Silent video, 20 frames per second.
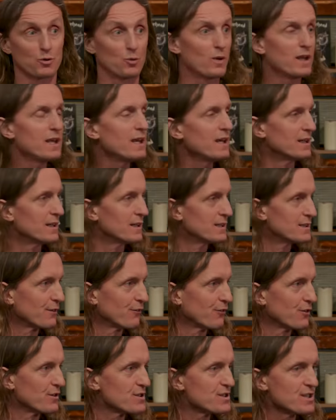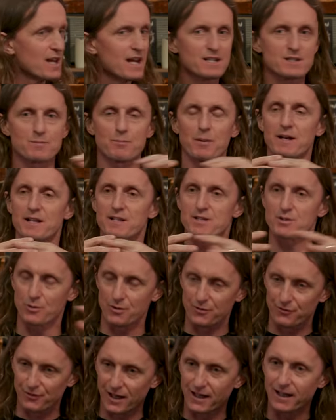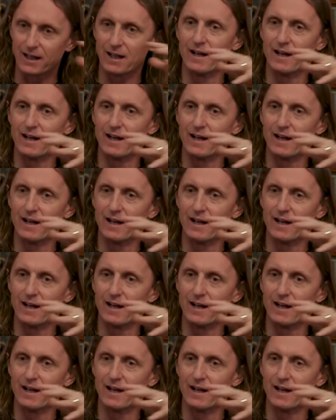do we in a different sense, but it's sort of like